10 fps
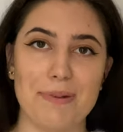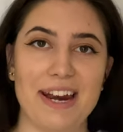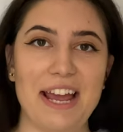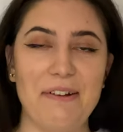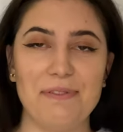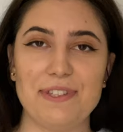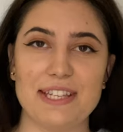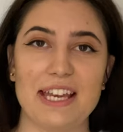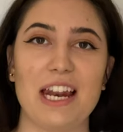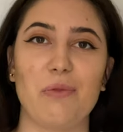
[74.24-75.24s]
But I have to
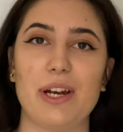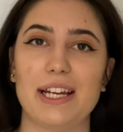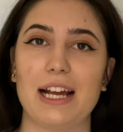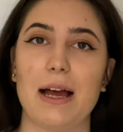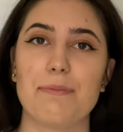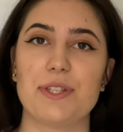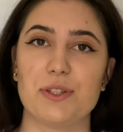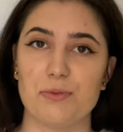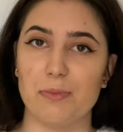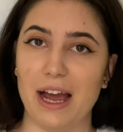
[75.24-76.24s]
say that when it
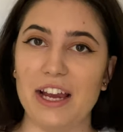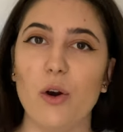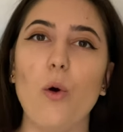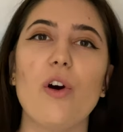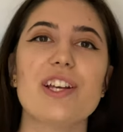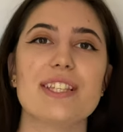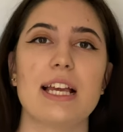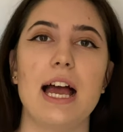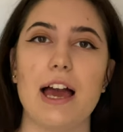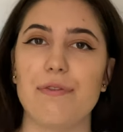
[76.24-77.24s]
comes to my
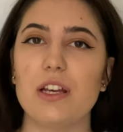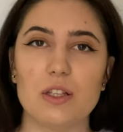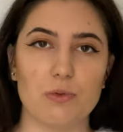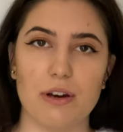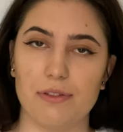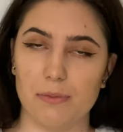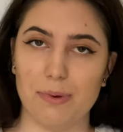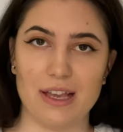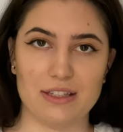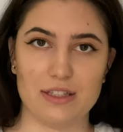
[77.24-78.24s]
course, I think it's one of the
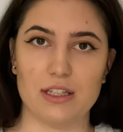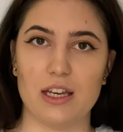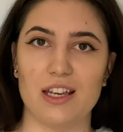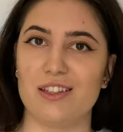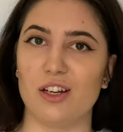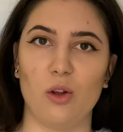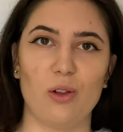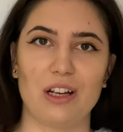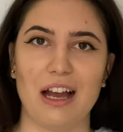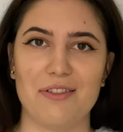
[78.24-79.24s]
best in the
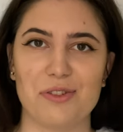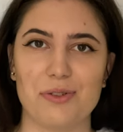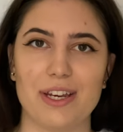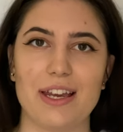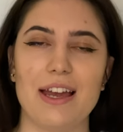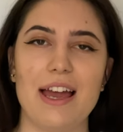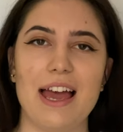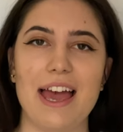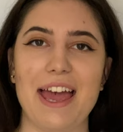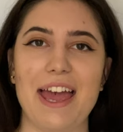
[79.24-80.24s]
whole country.
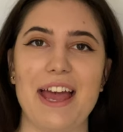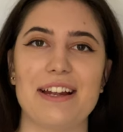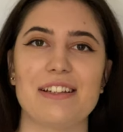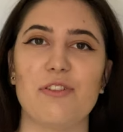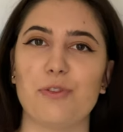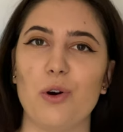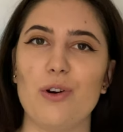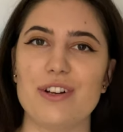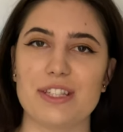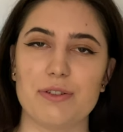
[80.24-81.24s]
And of
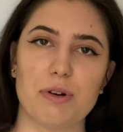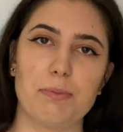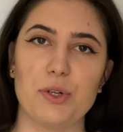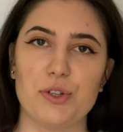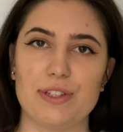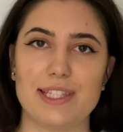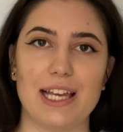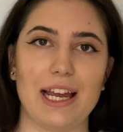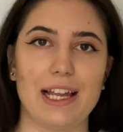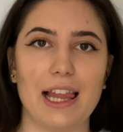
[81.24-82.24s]
course, there were modules
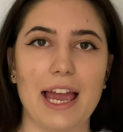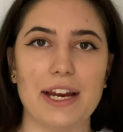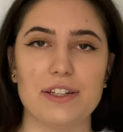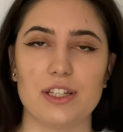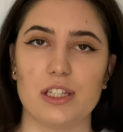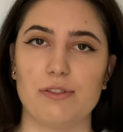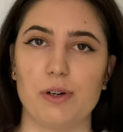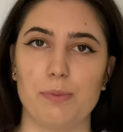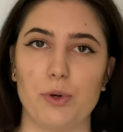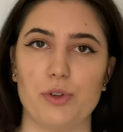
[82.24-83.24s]
that I liked and there
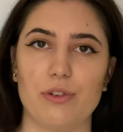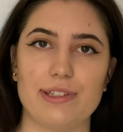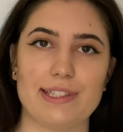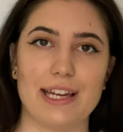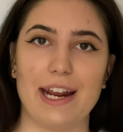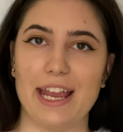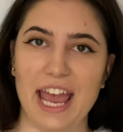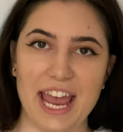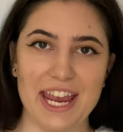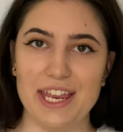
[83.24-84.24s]
were modules that I
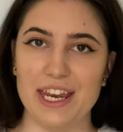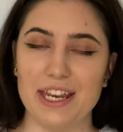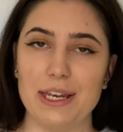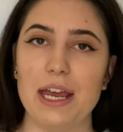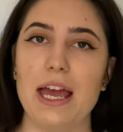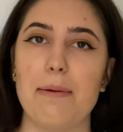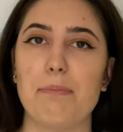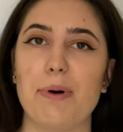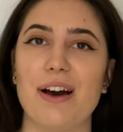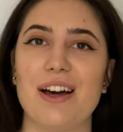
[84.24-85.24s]
hated,
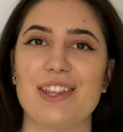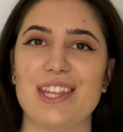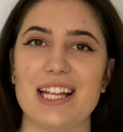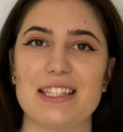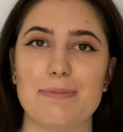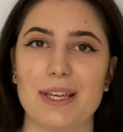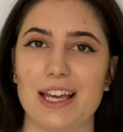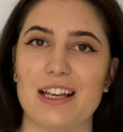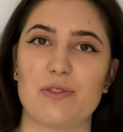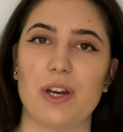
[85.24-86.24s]
but that's
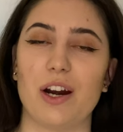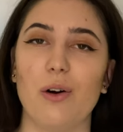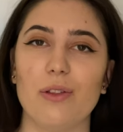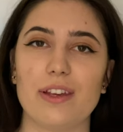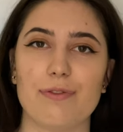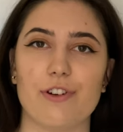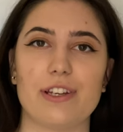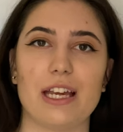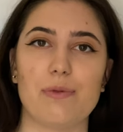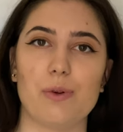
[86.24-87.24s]
because we are all
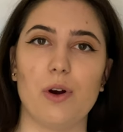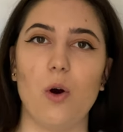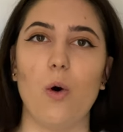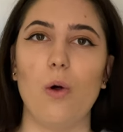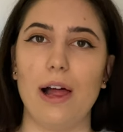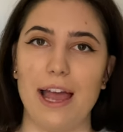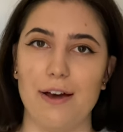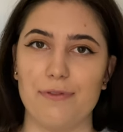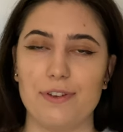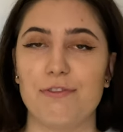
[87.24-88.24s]
different and we all
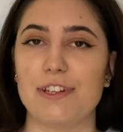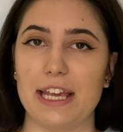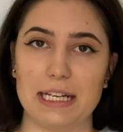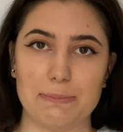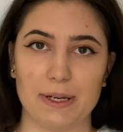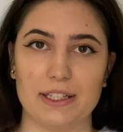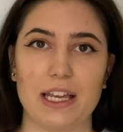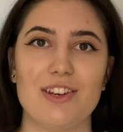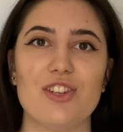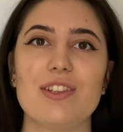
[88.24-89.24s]
have different
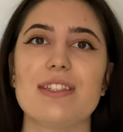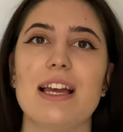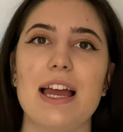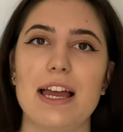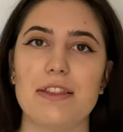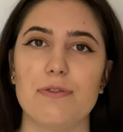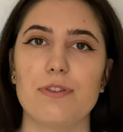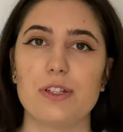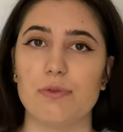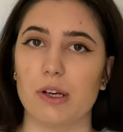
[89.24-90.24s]
expectations and
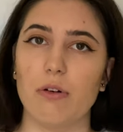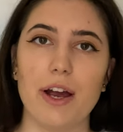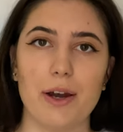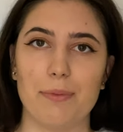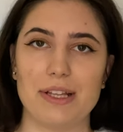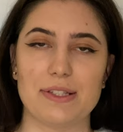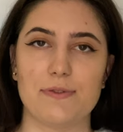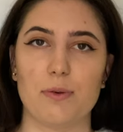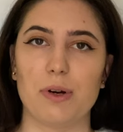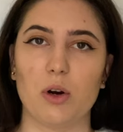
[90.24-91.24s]
different requirements
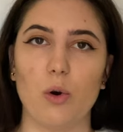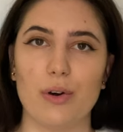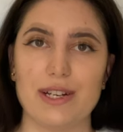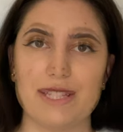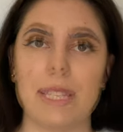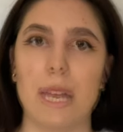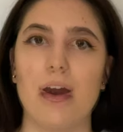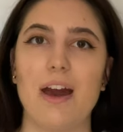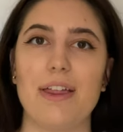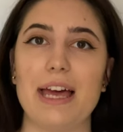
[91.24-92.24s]
from a course.
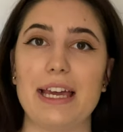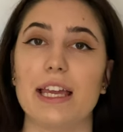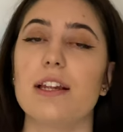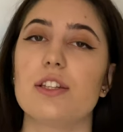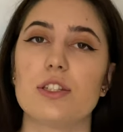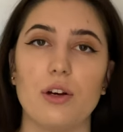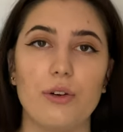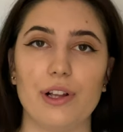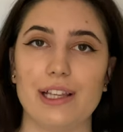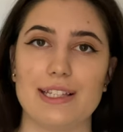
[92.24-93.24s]
But I can
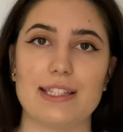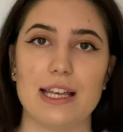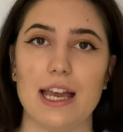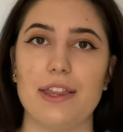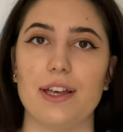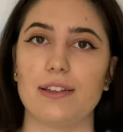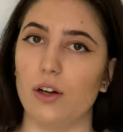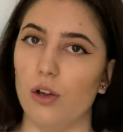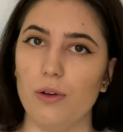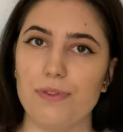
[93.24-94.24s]
totally say that
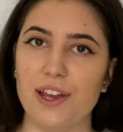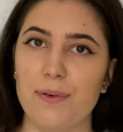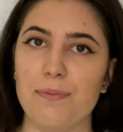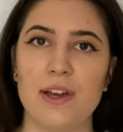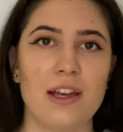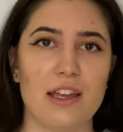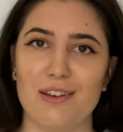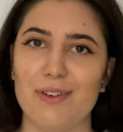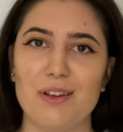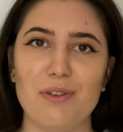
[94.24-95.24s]
all of them
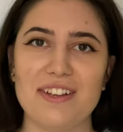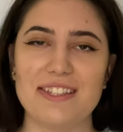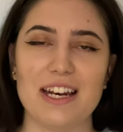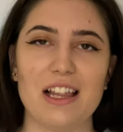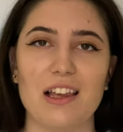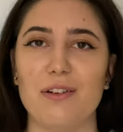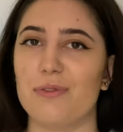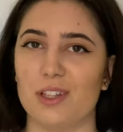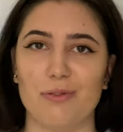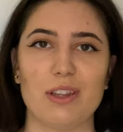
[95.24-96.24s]
even the ones that I
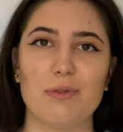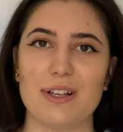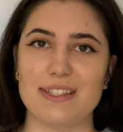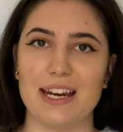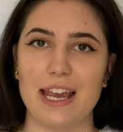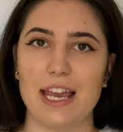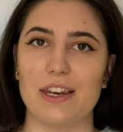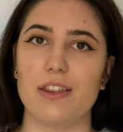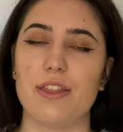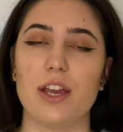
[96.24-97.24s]
loved, even the ones that I
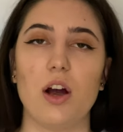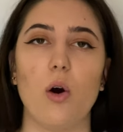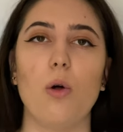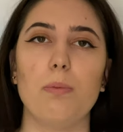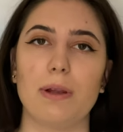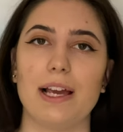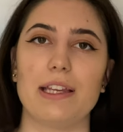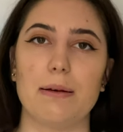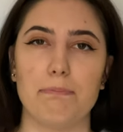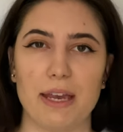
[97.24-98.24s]
hated, they all
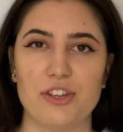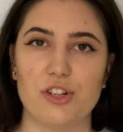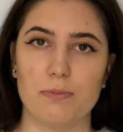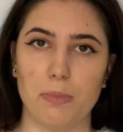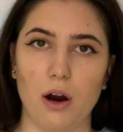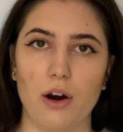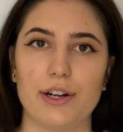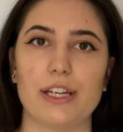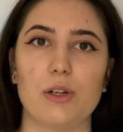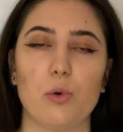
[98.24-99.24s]
played a major
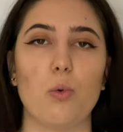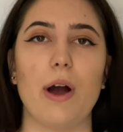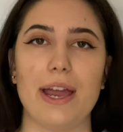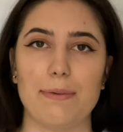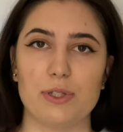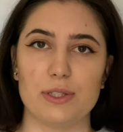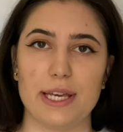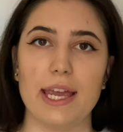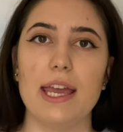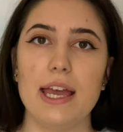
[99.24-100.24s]
part in who I am
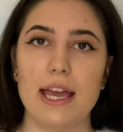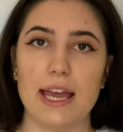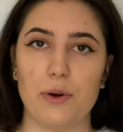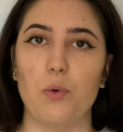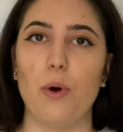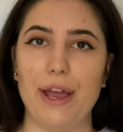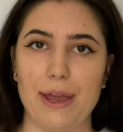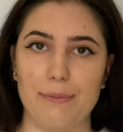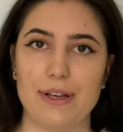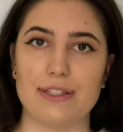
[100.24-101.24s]
today and who I
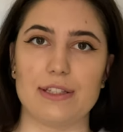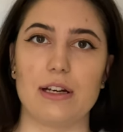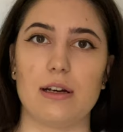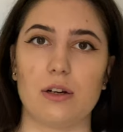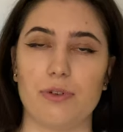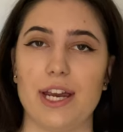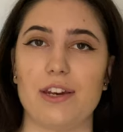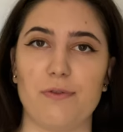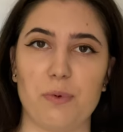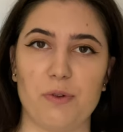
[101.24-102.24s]
am as a creative